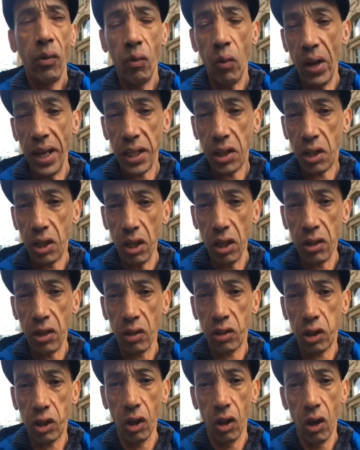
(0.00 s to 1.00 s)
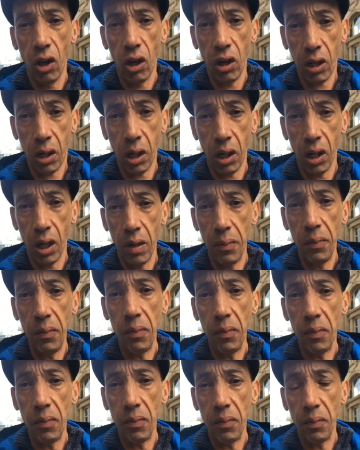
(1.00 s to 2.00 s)
Richard, the Stoke
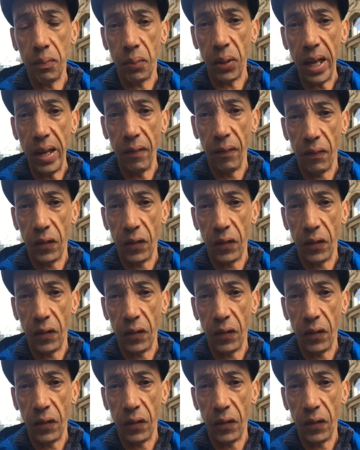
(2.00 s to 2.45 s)
Britain